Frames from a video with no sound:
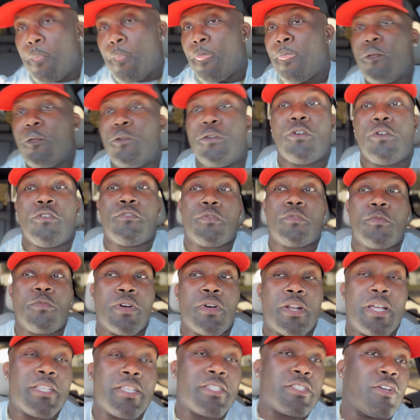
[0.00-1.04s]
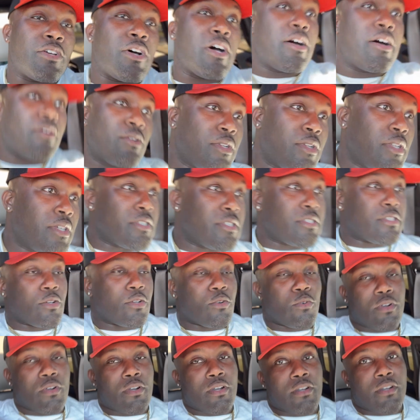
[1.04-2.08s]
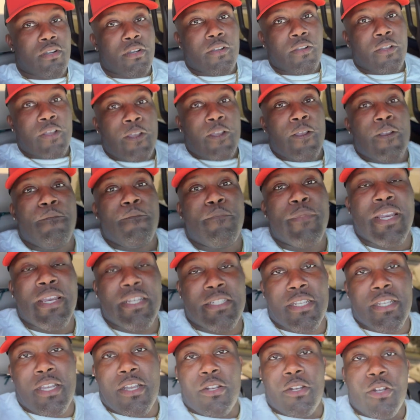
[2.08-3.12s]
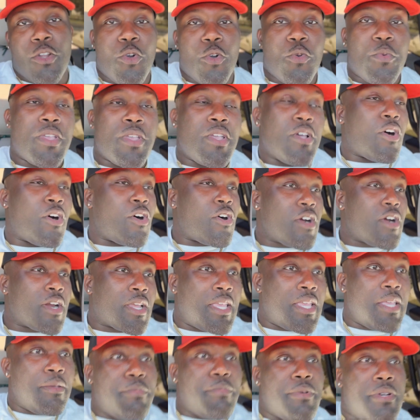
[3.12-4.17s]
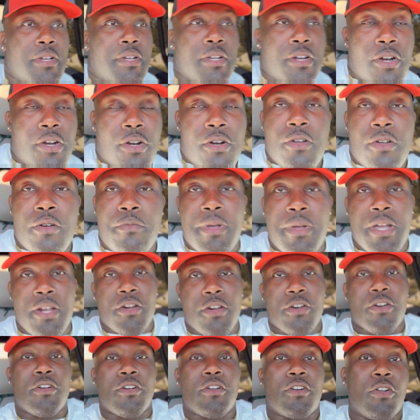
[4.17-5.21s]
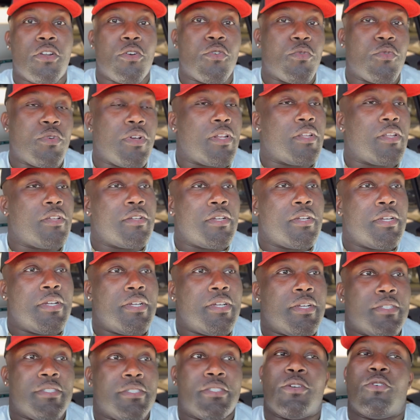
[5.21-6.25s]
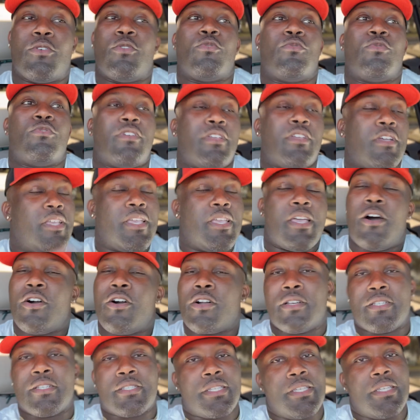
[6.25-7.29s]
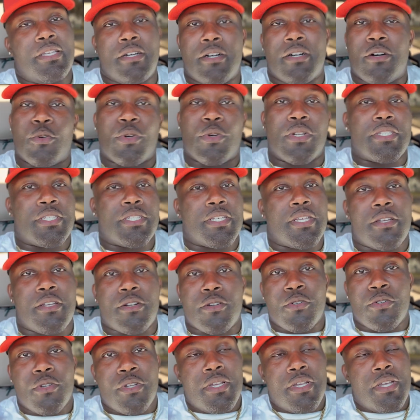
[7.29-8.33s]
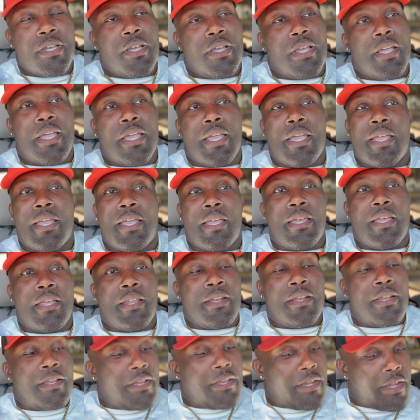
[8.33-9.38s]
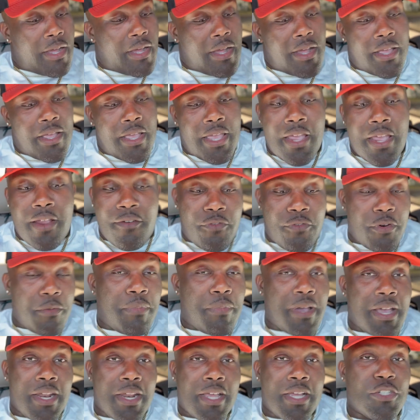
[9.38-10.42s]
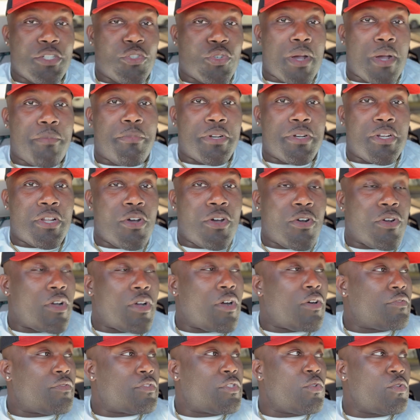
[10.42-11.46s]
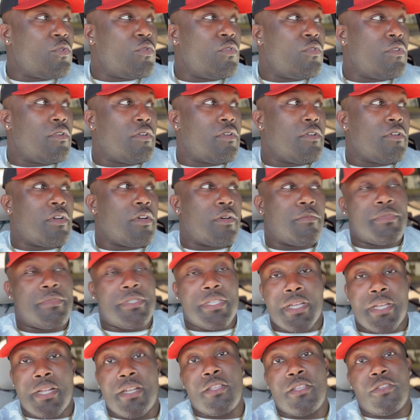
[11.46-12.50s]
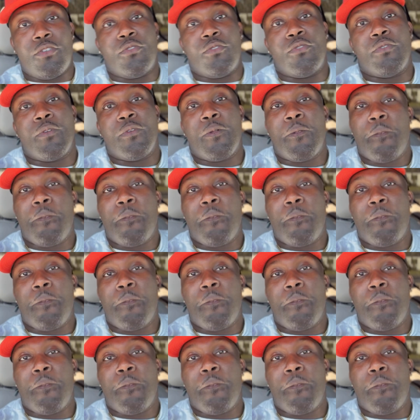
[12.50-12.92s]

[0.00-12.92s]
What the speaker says: you know, from what I saw out there. So, as y'all know, we are keeping a girl, my girl Glorilla. So, y'all gonna see her on the channel. And everybody I drop a dog off to, I'm telling you,